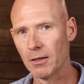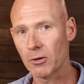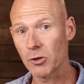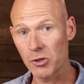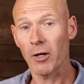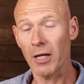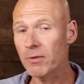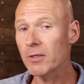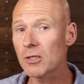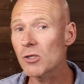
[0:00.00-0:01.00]
Because you know,
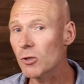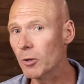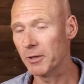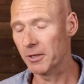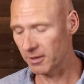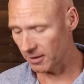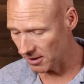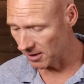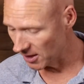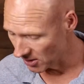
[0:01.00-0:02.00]
even the sermon that
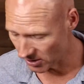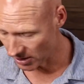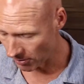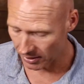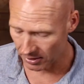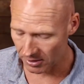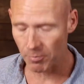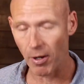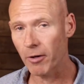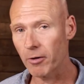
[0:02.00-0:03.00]
doesn't necessarily
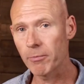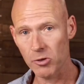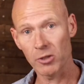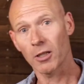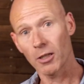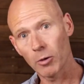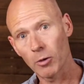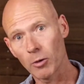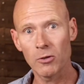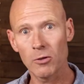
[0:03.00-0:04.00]
inspire emotion can help
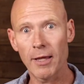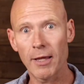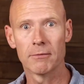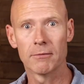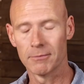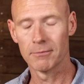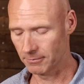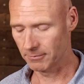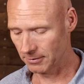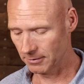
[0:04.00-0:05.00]
you to do that.
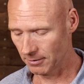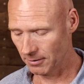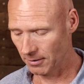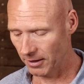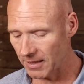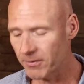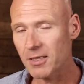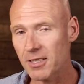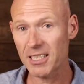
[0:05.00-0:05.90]
Even the